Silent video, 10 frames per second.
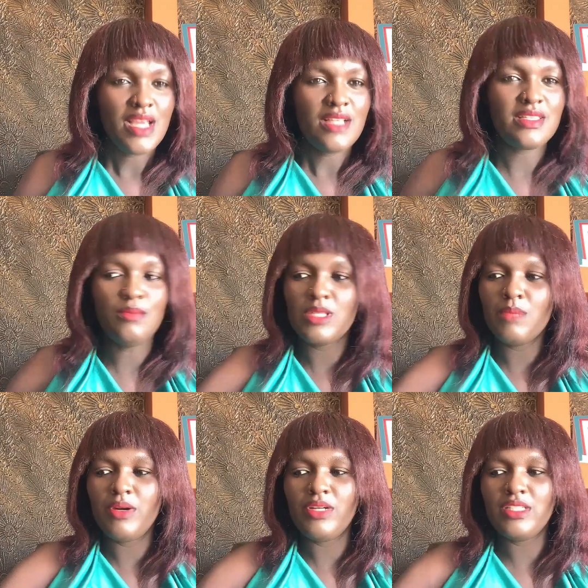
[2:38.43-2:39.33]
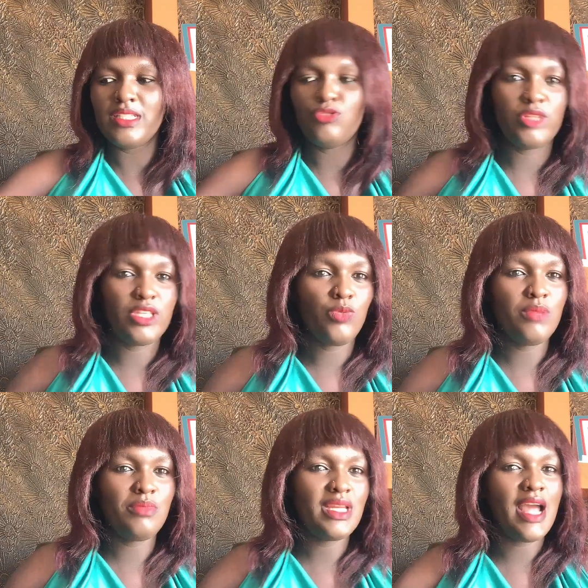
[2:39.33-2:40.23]
Some separated with the
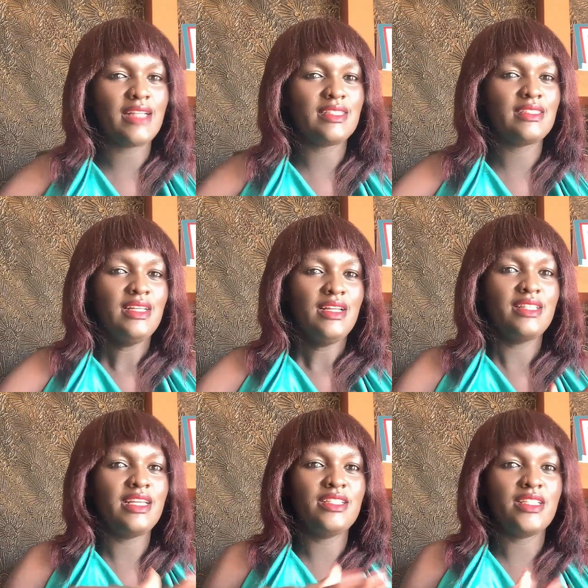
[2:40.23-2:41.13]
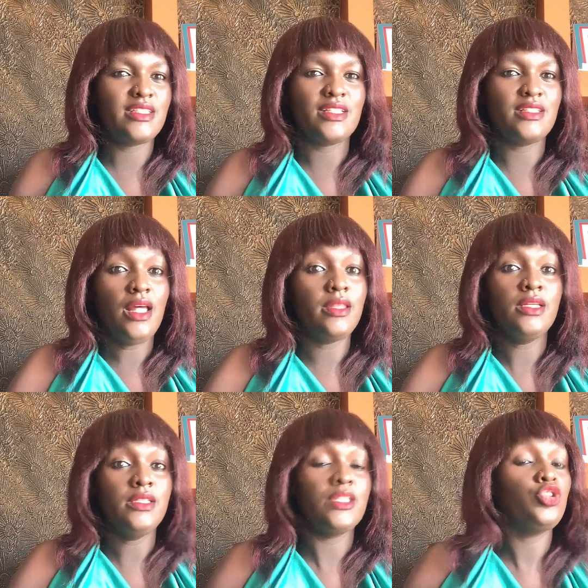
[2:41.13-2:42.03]
women, and they
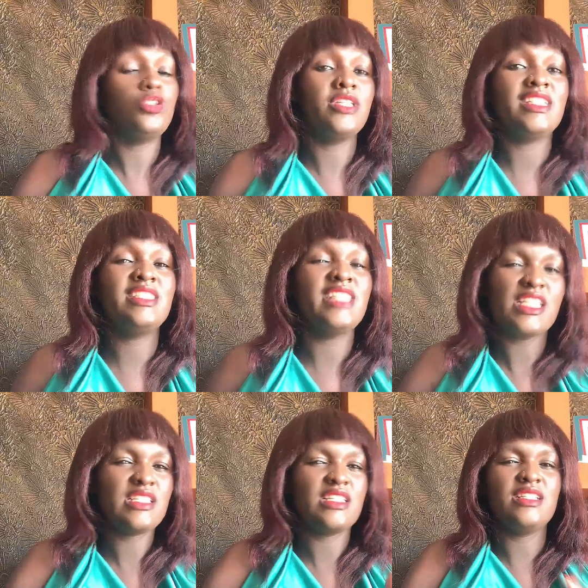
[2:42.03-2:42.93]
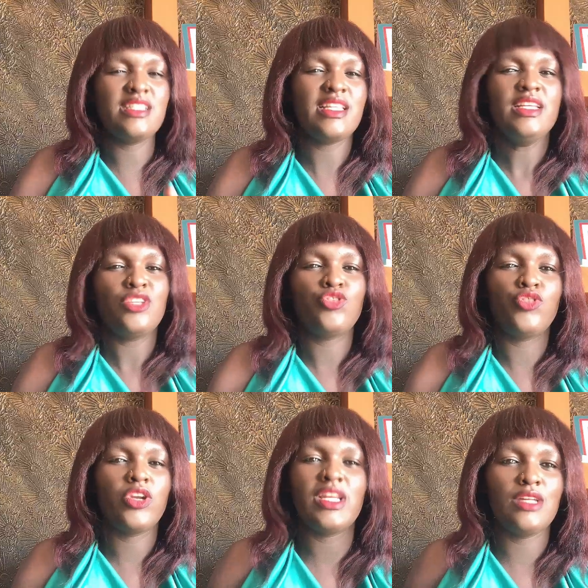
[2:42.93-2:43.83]
just decided to
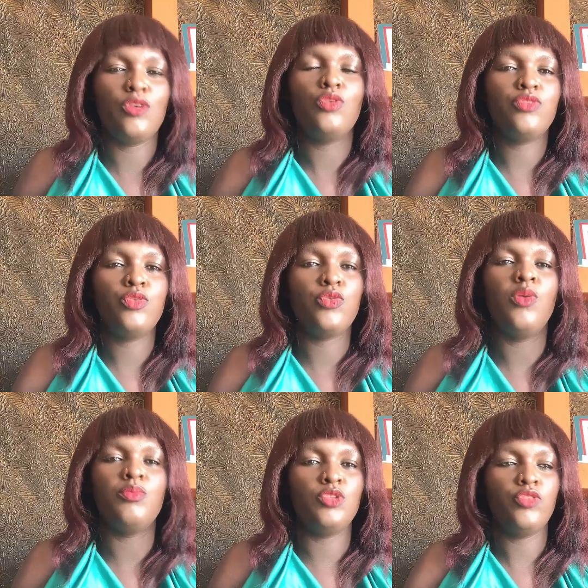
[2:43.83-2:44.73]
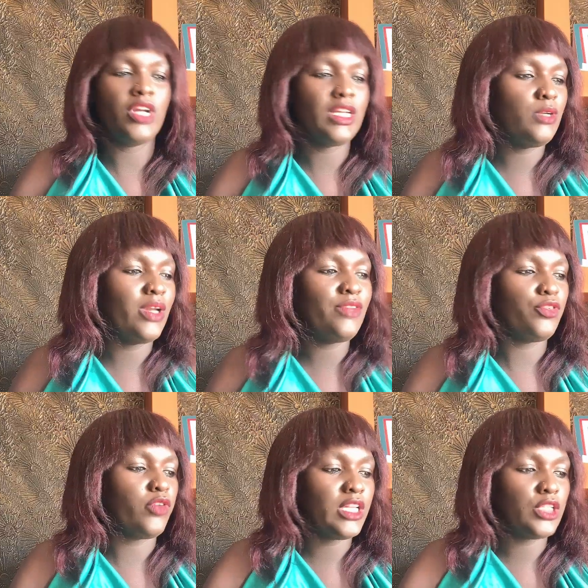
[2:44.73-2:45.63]
forget the whole home. You forget the wife, you
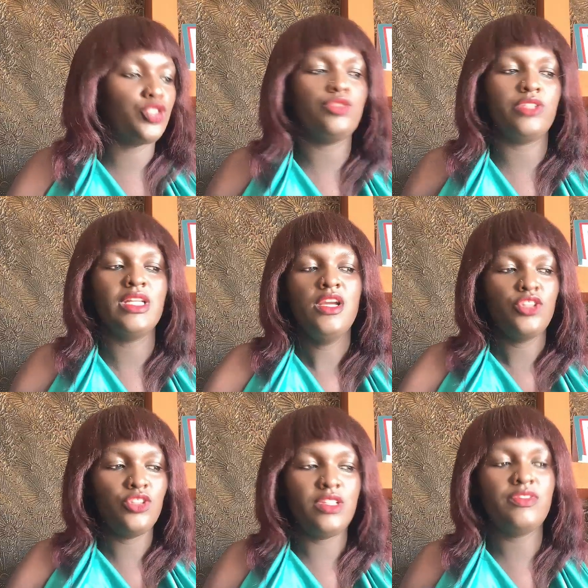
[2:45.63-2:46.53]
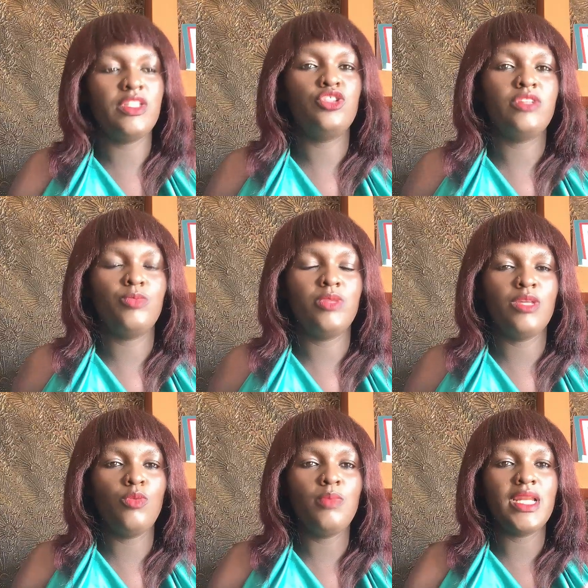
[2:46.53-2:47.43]
forget the children, you leave the children with the
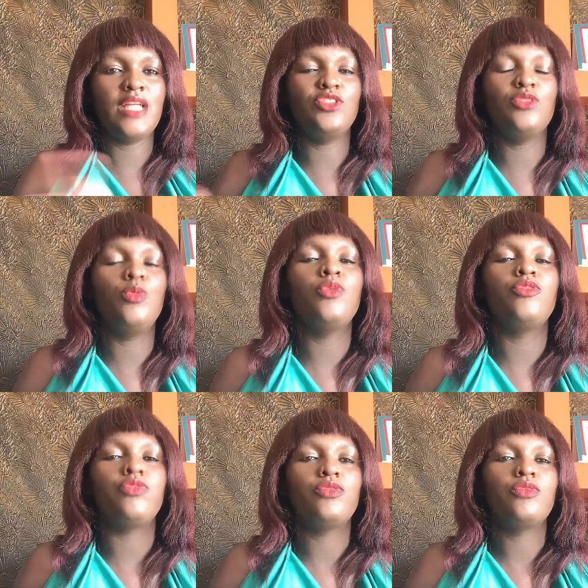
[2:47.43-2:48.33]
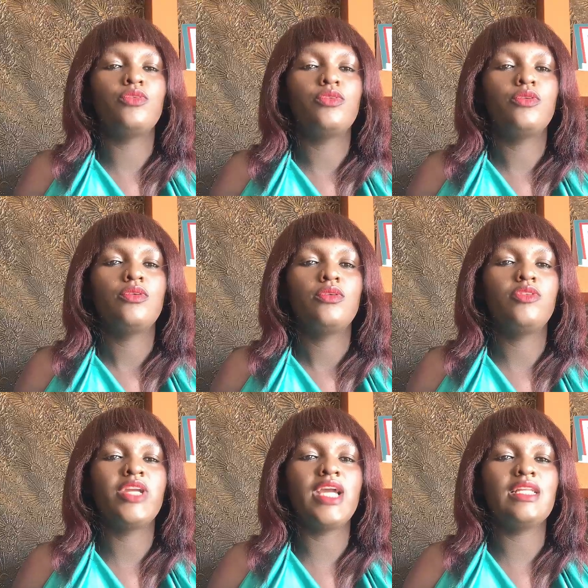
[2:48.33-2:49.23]
woman and you move.
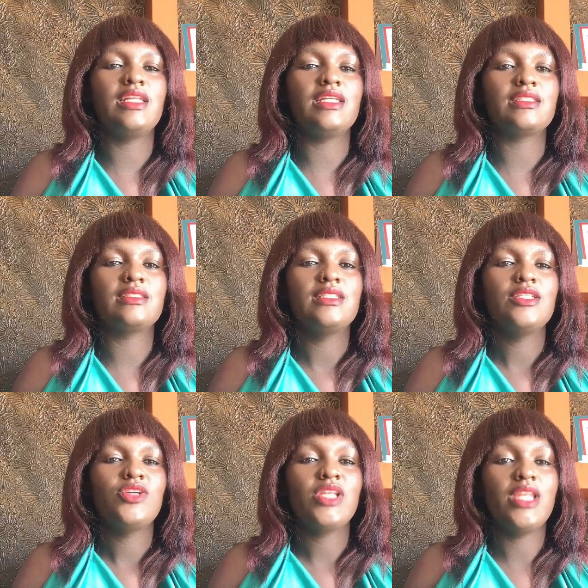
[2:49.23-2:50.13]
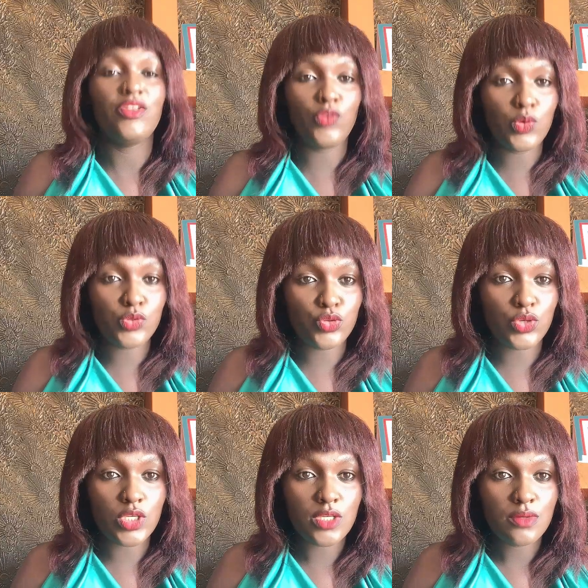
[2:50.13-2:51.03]
Regardless, life goes on.